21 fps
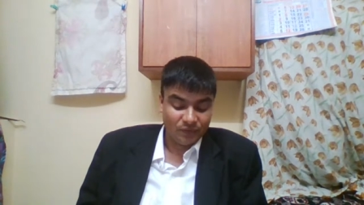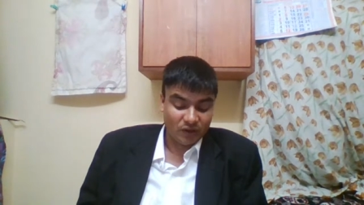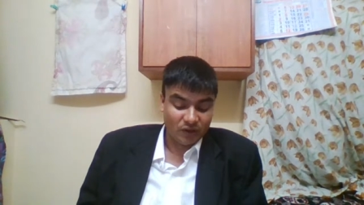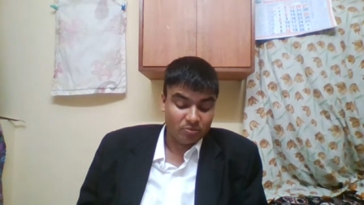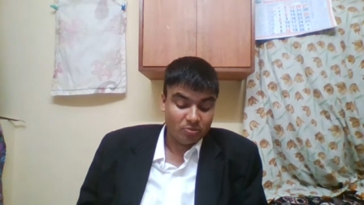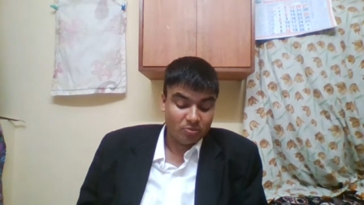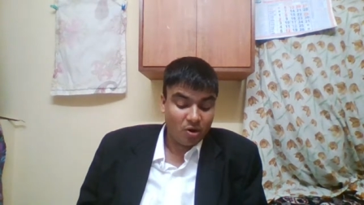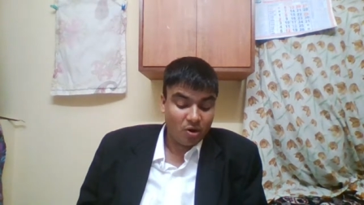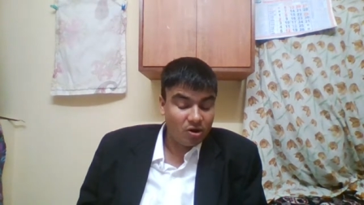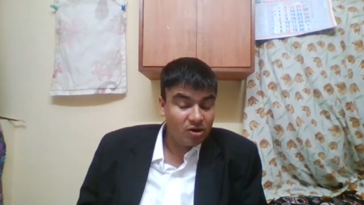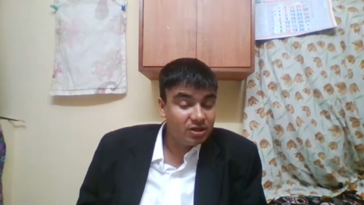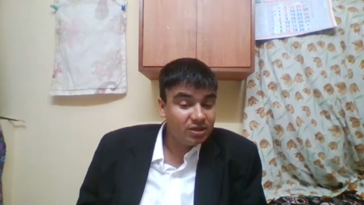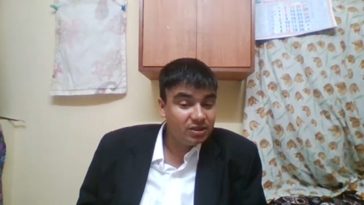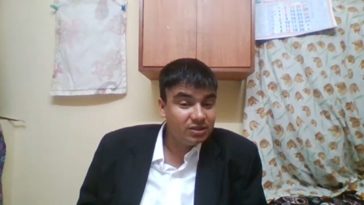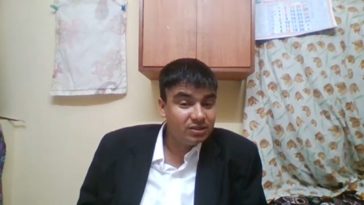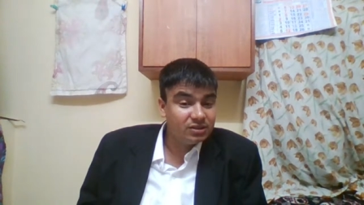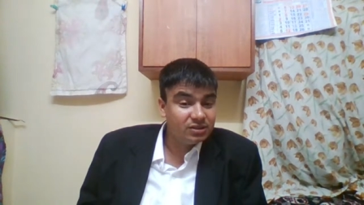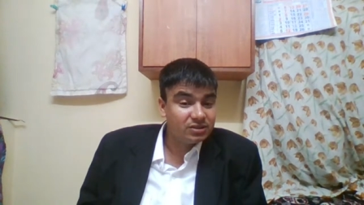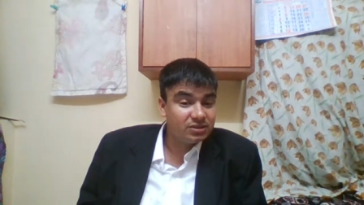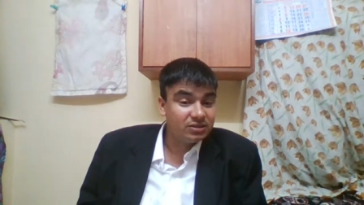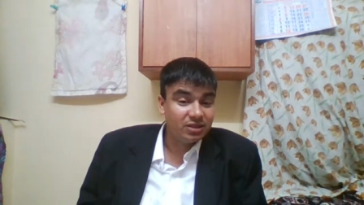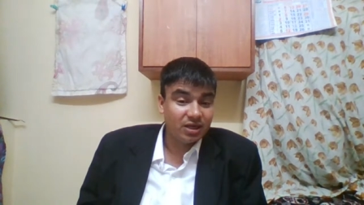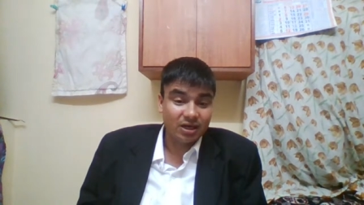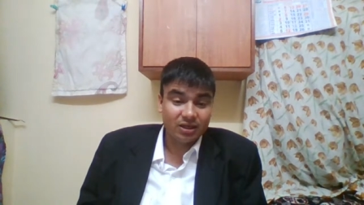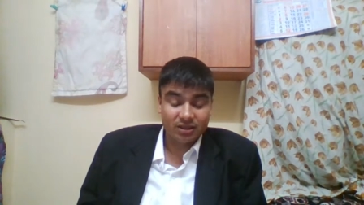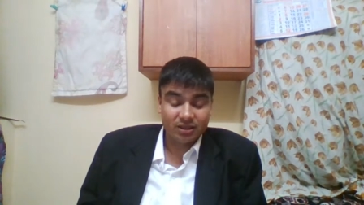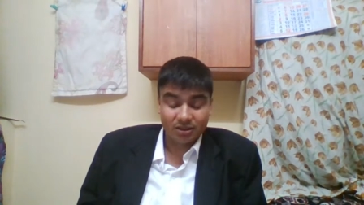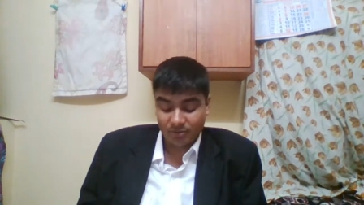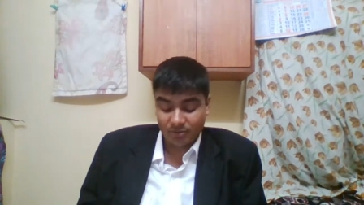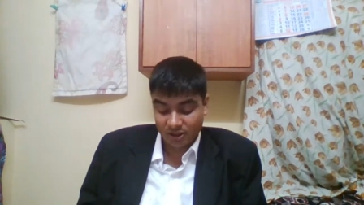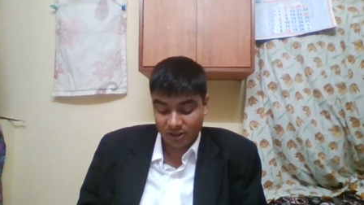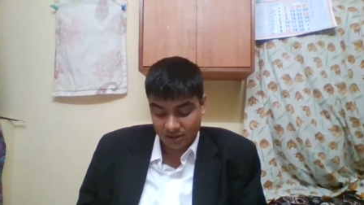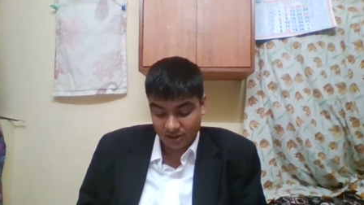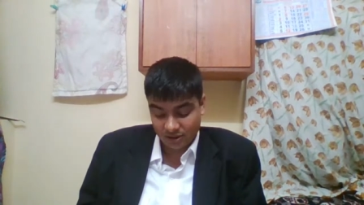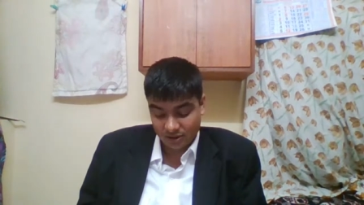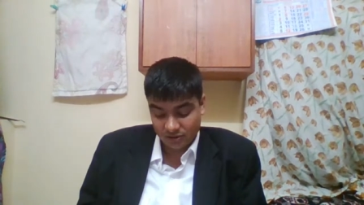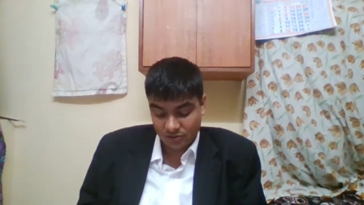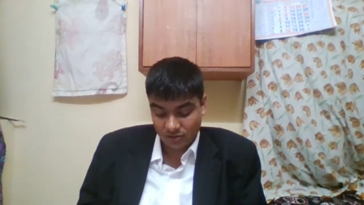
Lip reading: the models, data material.